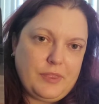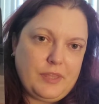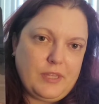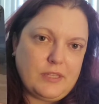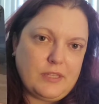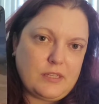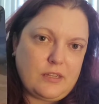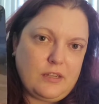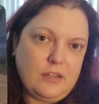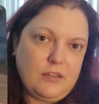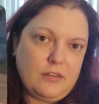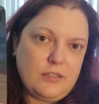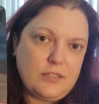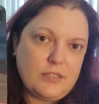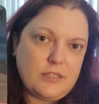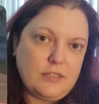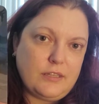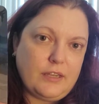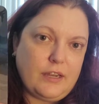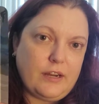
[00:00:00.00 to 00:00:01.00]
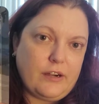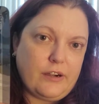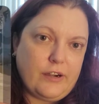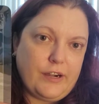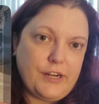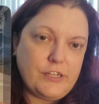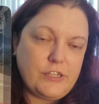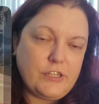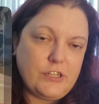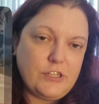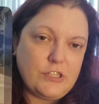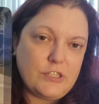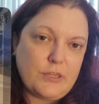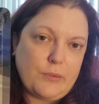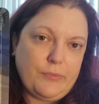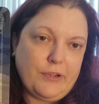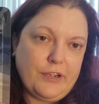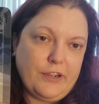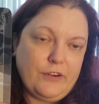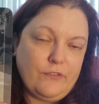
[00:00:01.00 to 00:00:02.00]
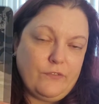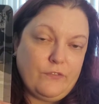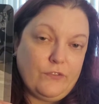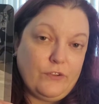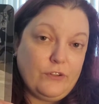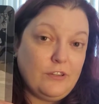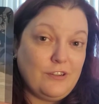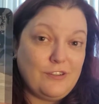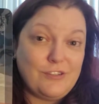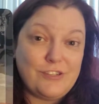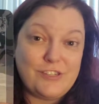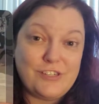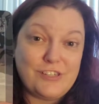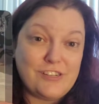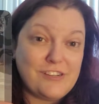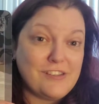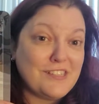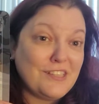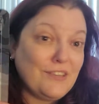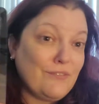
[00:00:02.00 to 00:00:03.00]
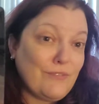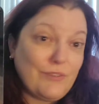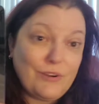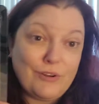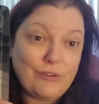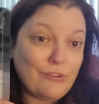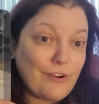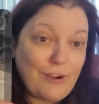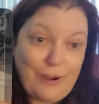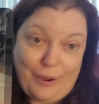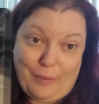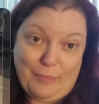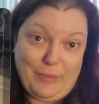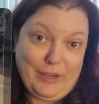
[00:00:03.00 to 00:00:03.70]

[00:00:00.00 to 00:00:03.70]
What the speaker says: That's kind of scary. She has a blindfold on. She doesn't even know they're